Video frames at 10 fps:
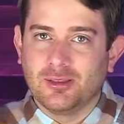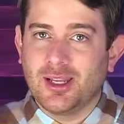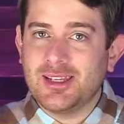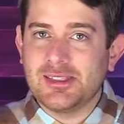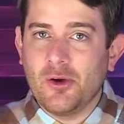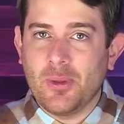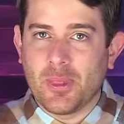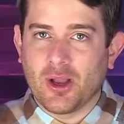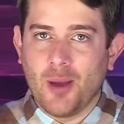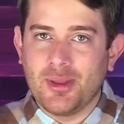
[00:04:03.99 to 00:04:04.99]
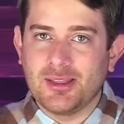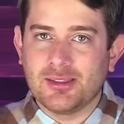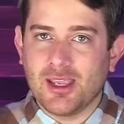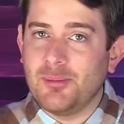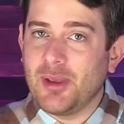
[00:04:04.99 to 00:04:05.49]
Let us know in the
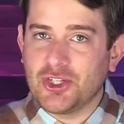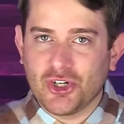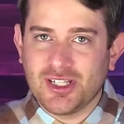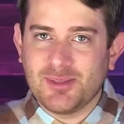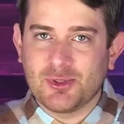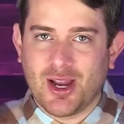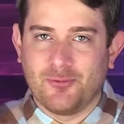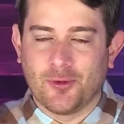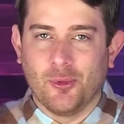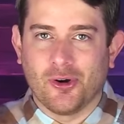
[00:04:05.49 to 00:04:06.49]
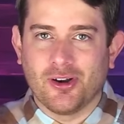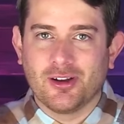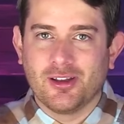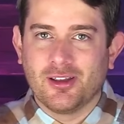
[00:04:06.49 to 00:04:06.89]
comments and make sure to subscribe for more.